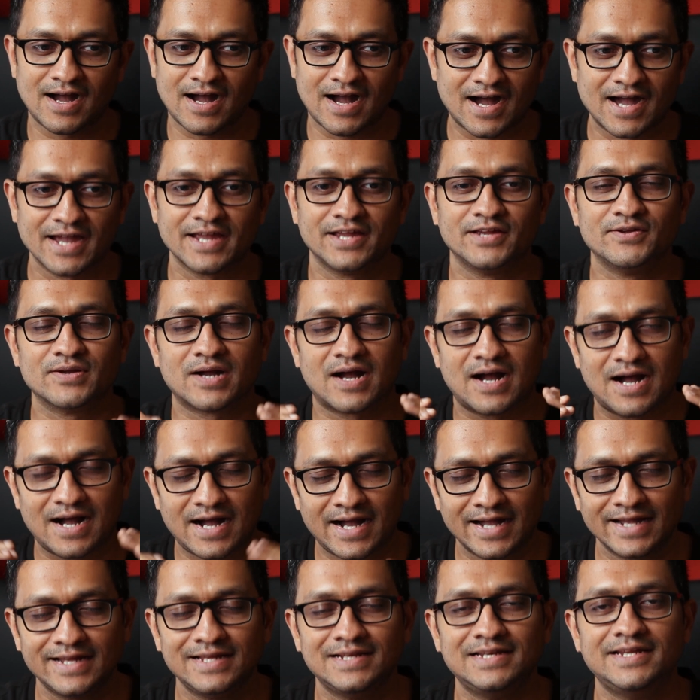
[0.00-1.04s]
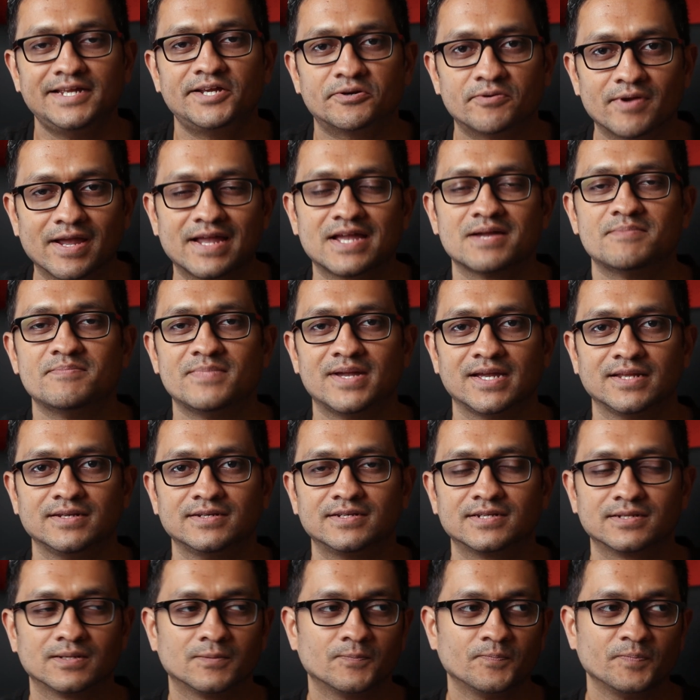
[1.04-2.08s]
I highly
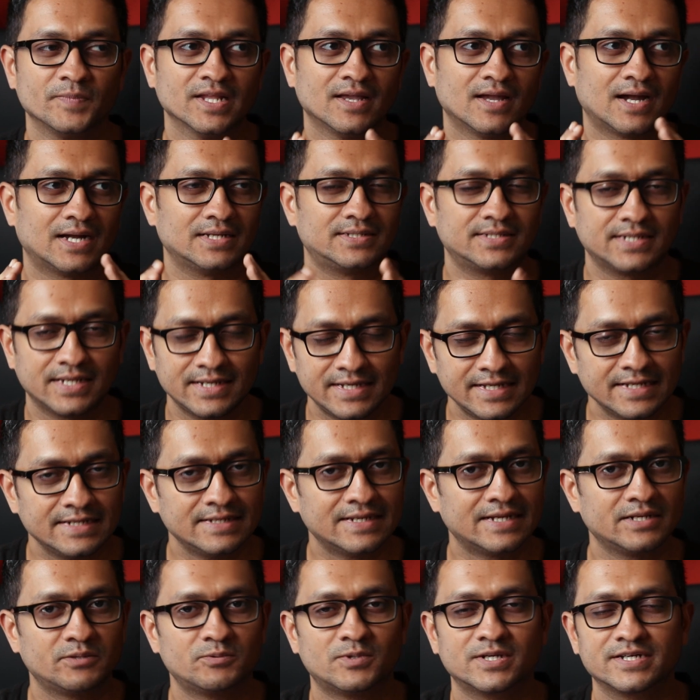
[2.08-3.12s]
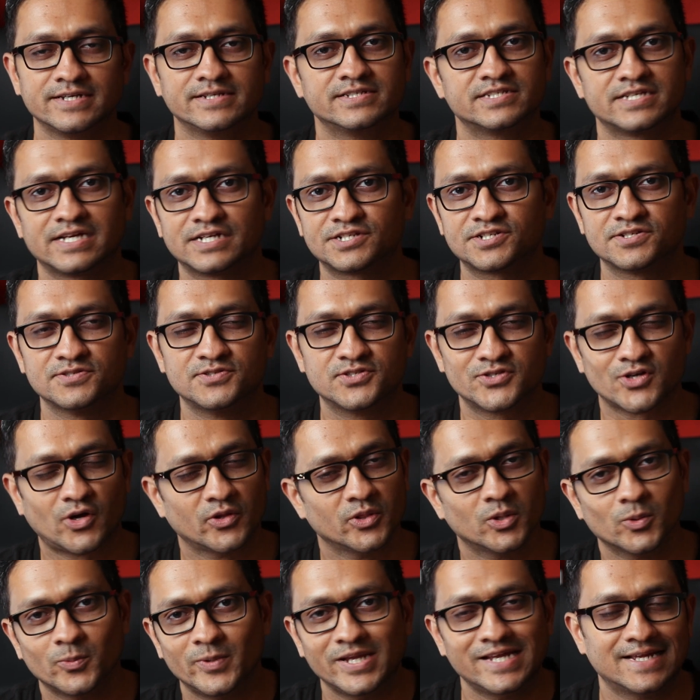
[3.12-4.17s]
recommend attending networking sessions
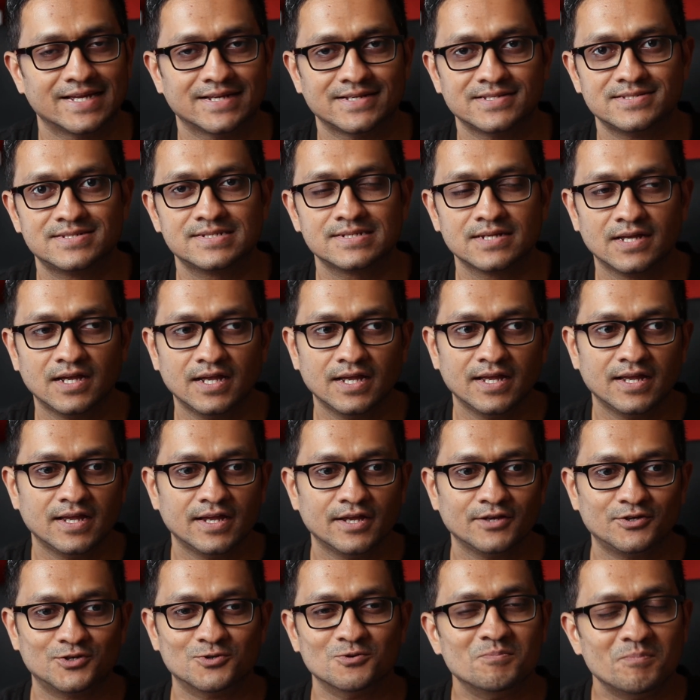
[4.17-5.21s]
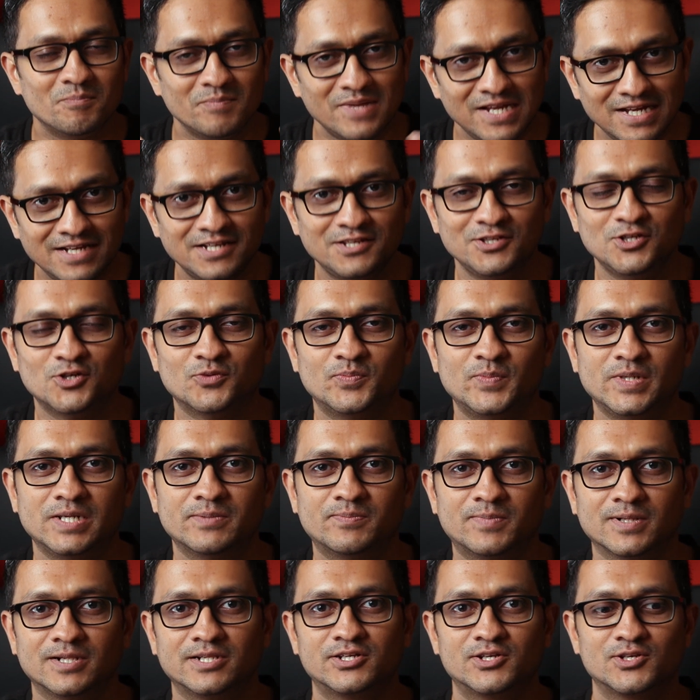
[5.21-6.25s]
on the weekends to meet new
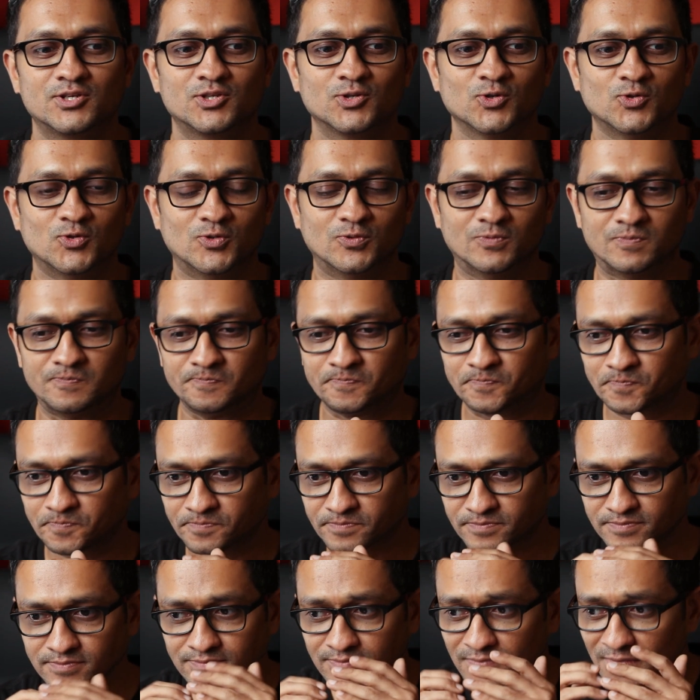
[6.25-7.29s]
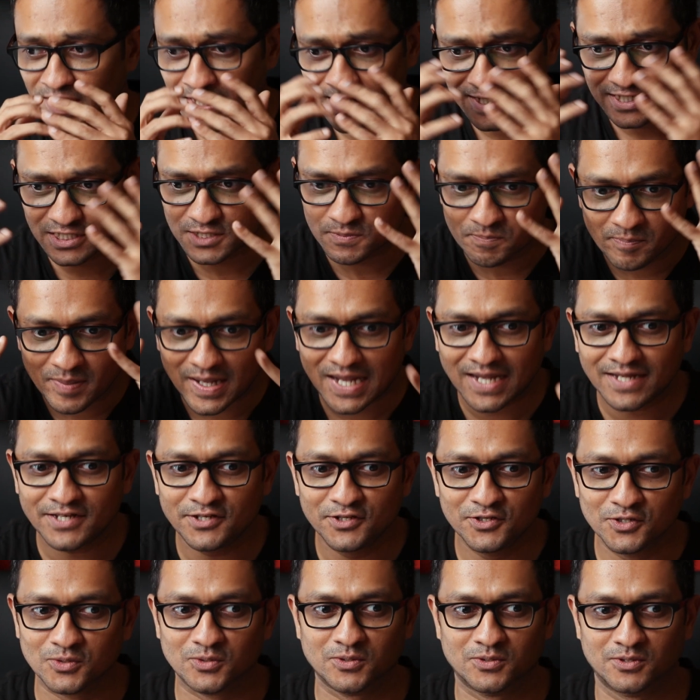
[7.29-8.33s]
people, to
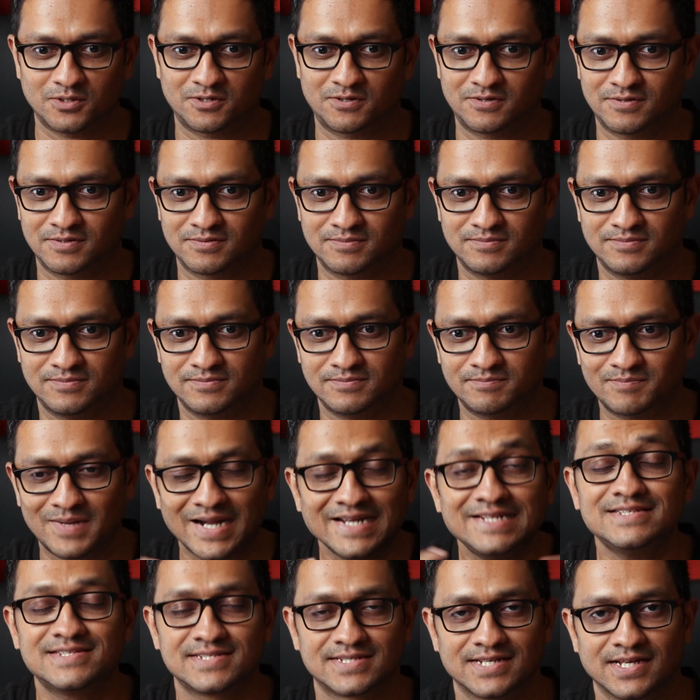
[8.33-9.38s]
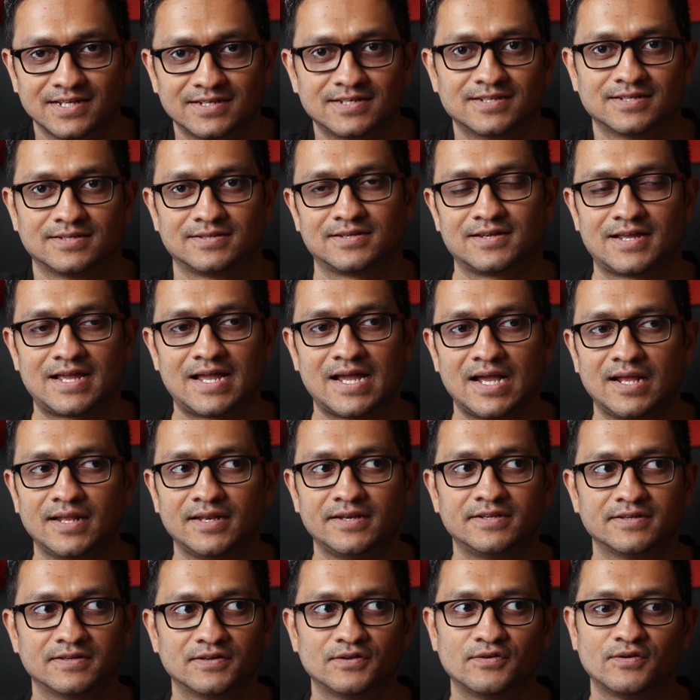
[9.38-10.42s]
expand your mindset.
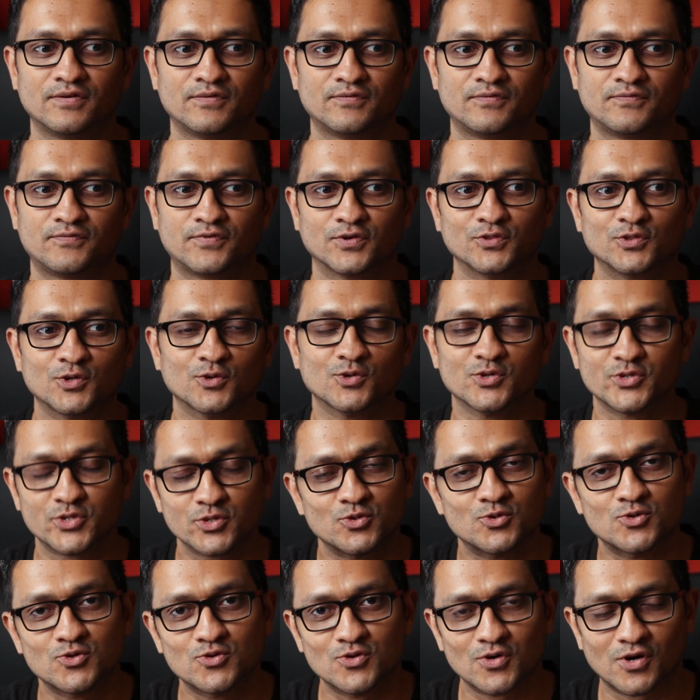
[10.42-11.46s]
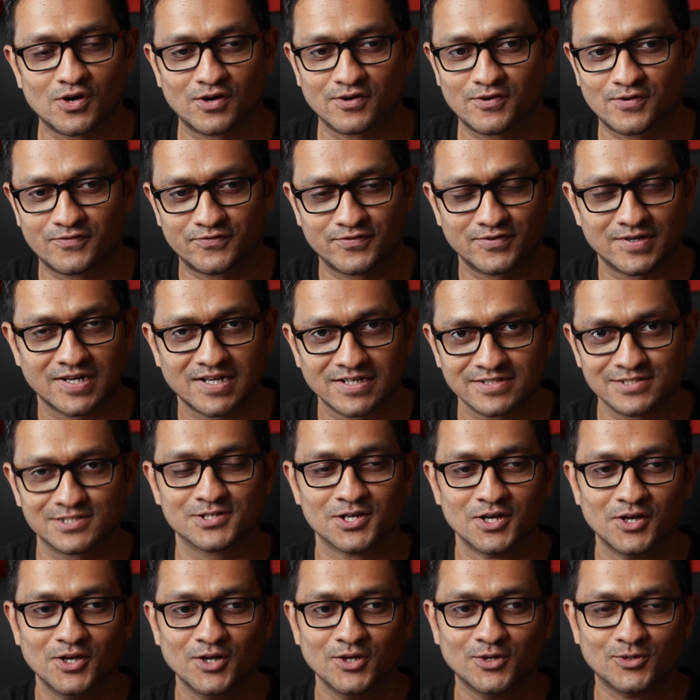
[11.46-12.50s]
And for those who of
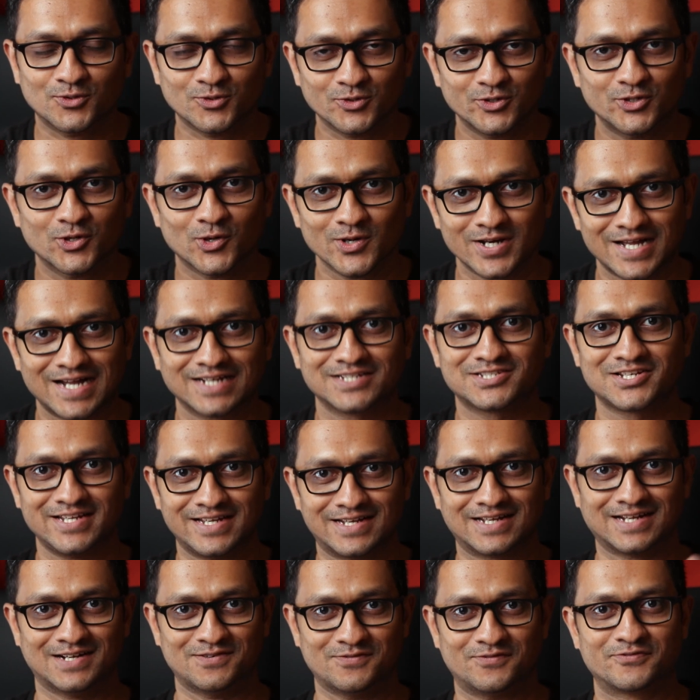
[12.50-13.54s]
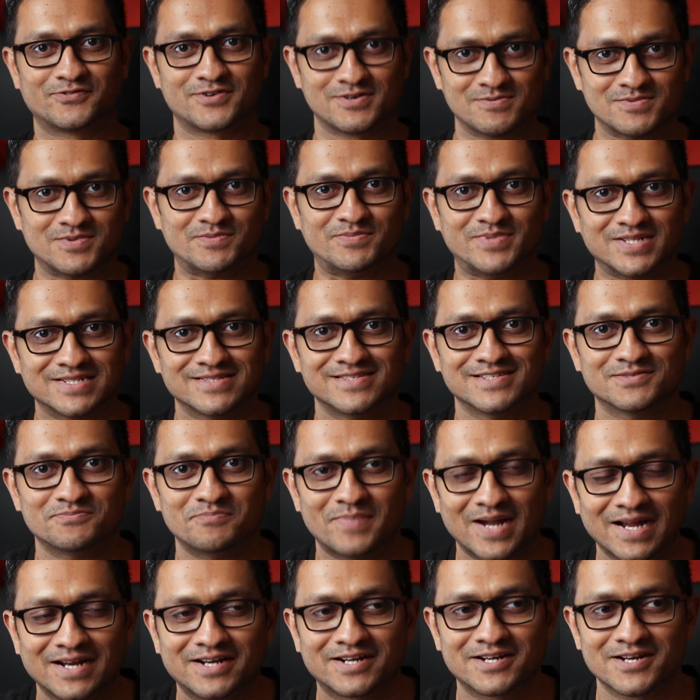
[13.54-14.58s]
us who don't actually come from a business
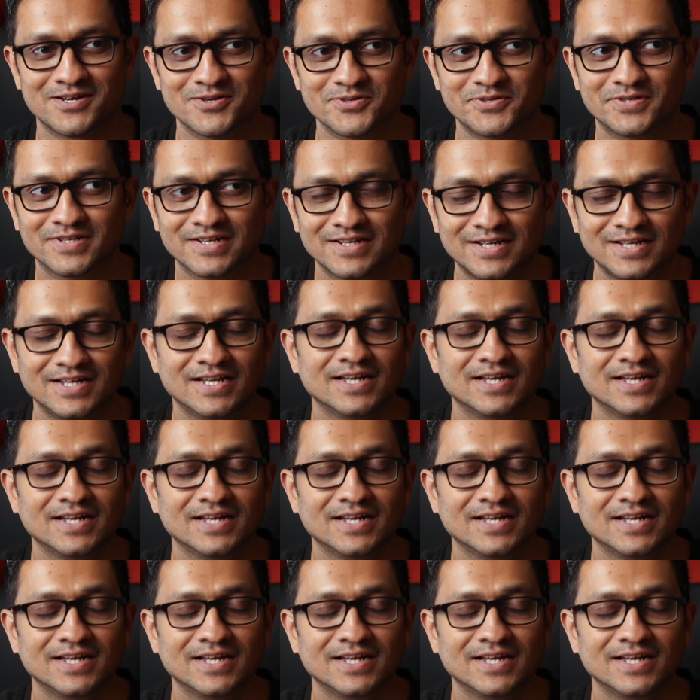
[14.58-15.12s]
background,